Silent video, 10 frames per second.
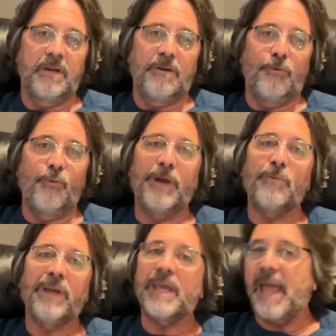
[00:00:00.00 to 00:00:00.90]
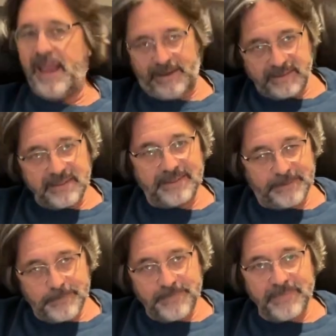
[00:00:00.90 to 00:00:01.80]
when we can't?
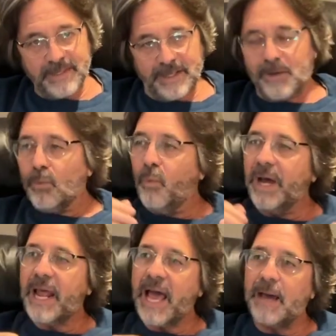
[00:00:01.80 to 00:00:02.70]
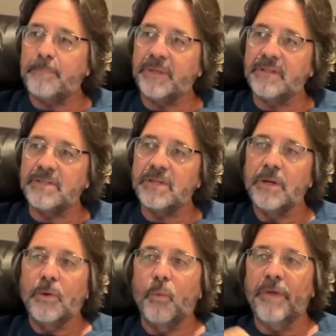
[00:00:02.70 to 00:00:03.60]
What happens
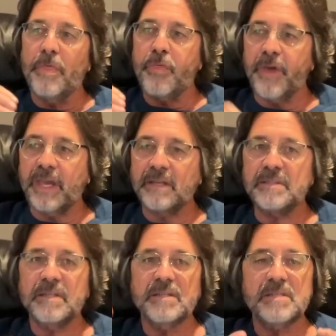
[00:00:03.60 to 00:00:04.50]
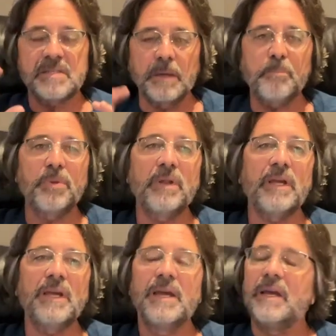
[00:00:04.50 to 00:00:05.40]
when things
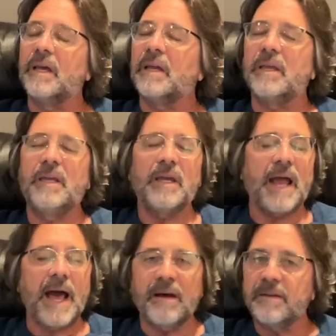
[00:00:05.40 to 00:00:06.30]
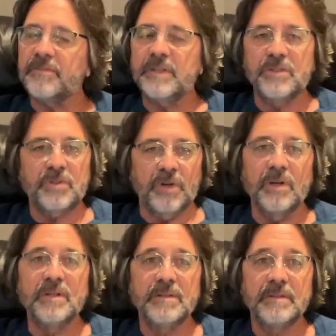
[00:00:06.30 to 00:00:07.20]
simply get out of
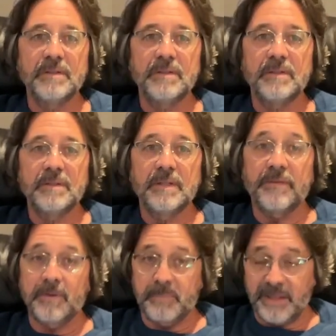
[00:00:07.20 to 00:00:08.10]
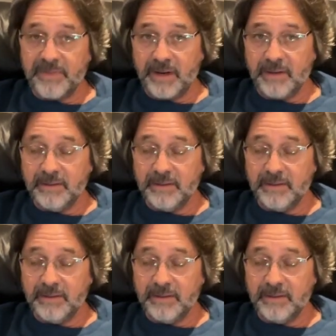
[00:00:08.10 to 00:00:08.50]
control? Have you been there?